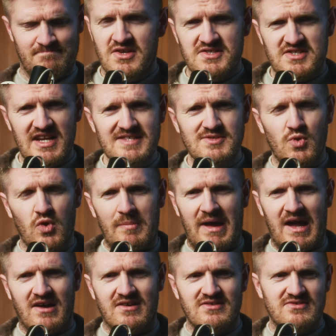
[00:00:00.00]
So let's talk
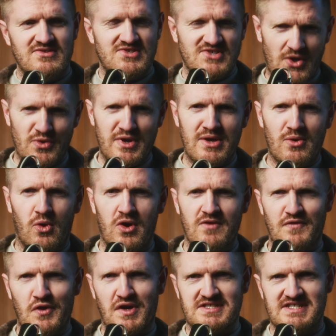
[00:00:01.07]
about Sony
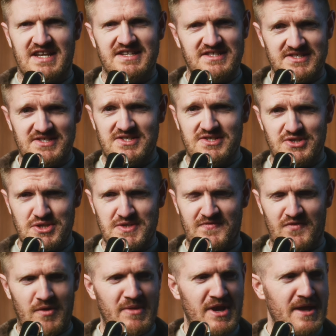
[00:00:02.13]
autofocus lenses just
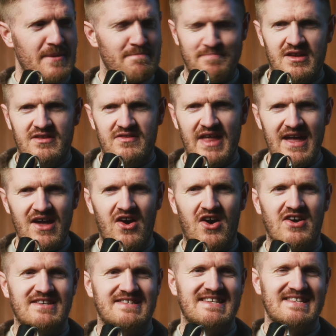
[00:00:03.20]
for a minute. They
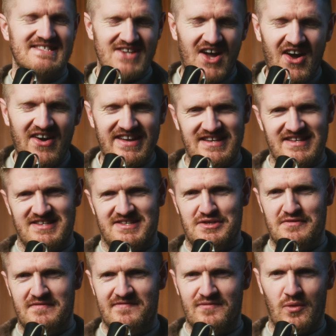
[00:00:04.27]
are designed
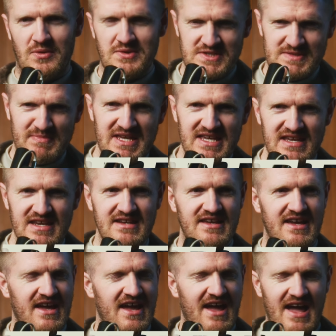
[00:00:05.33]
for speed,
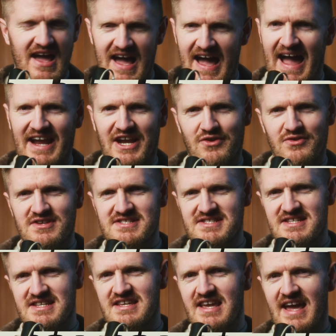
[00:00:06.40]

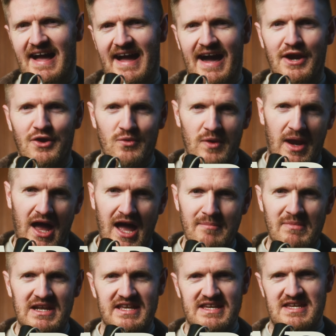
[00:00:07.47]
accuracy, and
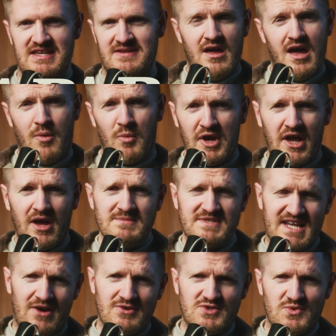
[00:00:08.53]
reliability. And when it comes
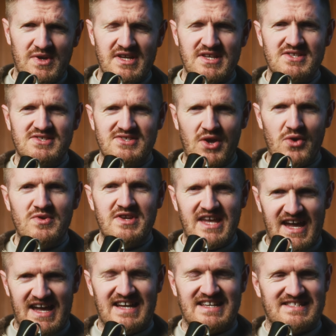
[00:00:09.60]
down to it, Sony
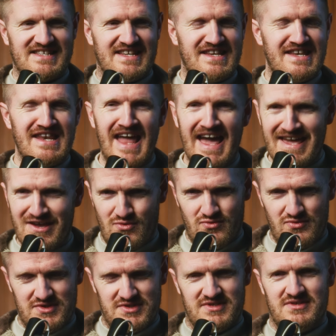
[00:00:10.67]
has
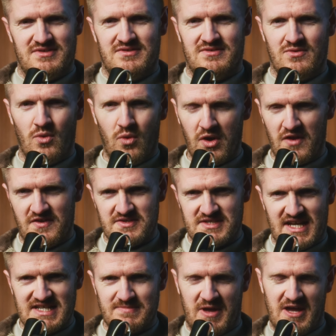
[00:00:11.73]
nailed all of those
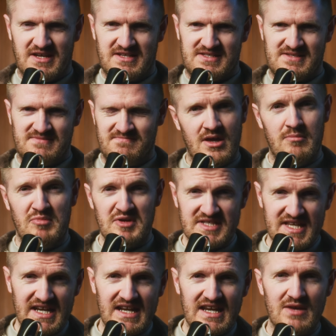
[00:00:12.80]
aspects,
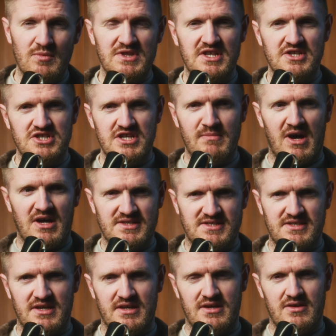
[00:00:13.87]
particularly with the G
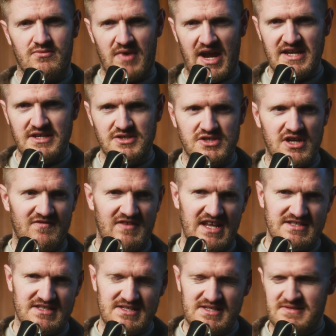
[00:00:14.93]
Master range of
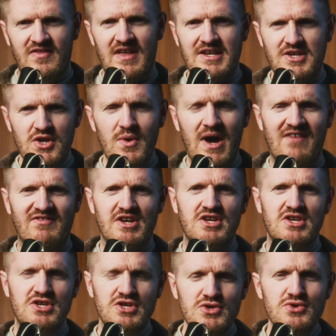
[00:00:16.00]
lenses. They do have a
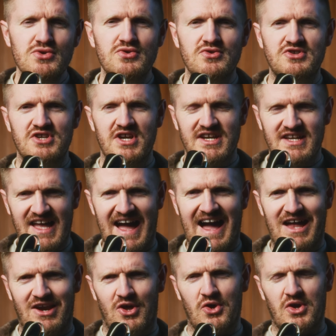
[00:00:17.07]
huge
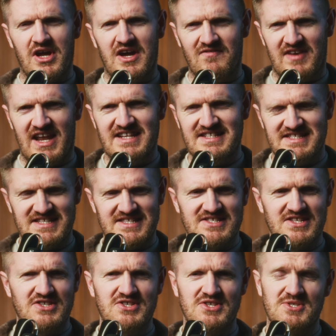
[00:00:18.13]
catalog of lenses
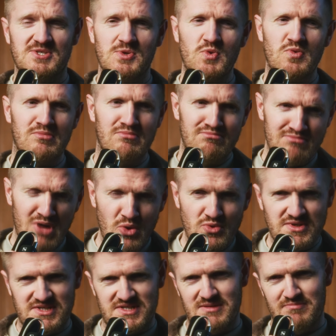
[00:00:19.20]
to suit
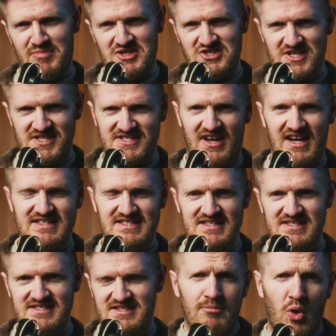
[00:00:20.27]
most budget
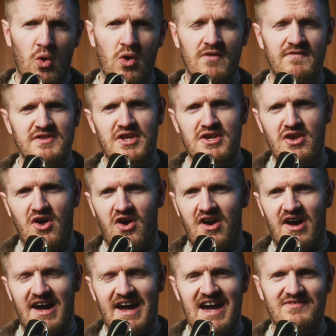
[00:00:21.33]
sizes. More often than not,
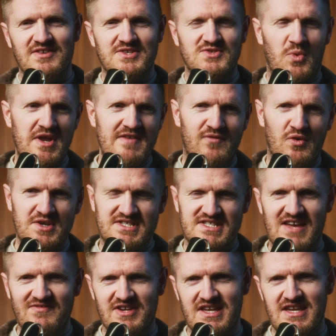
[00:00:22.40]
I have a
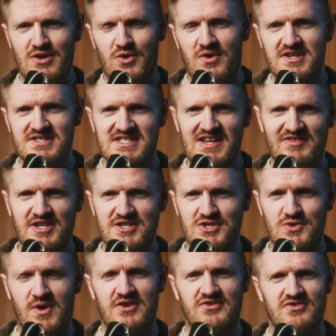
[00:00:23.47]
24-70 or a
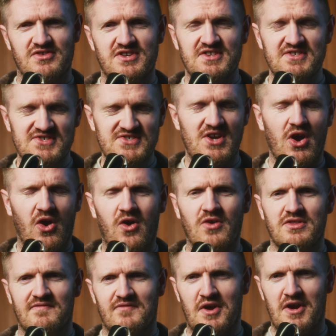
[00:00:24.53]
70-200 stuck on
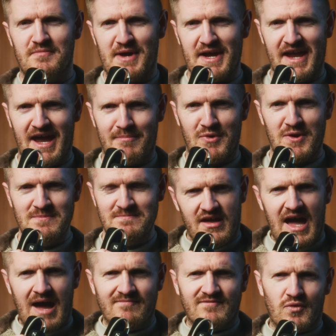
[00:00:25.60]
the front of my camera.
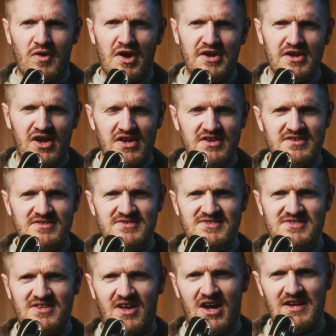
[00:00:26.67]
And for run and gun
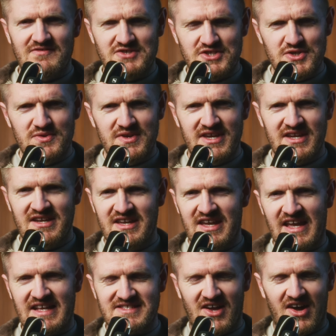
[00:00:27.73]
style of shooting,
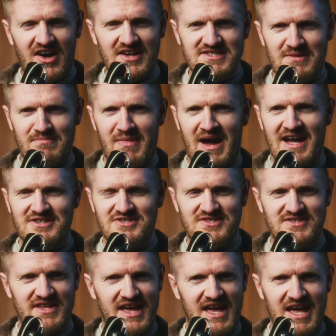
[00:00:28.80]
it's hard to match
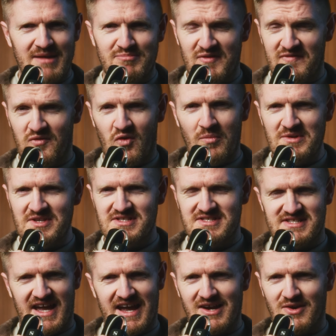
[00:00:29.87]
their performance
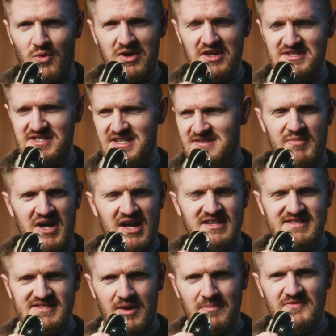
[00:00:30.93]
and quality. But
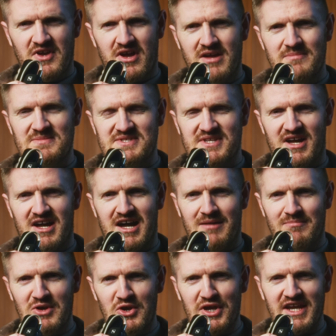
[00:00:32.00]
sometimes
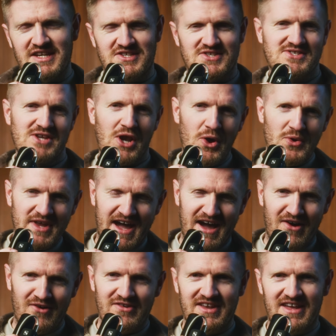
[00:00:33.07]
I'm looking to slow
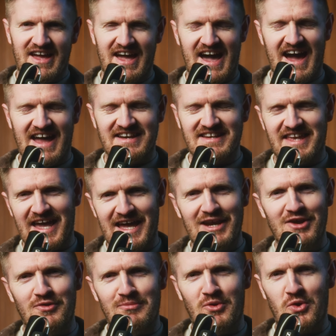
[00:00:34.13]
down and get a
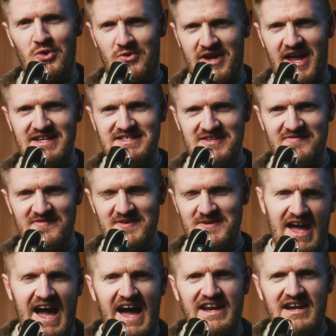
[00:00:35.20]
little more creative.
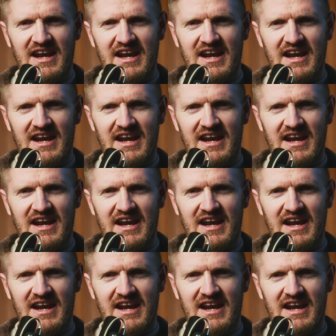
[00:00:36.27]
And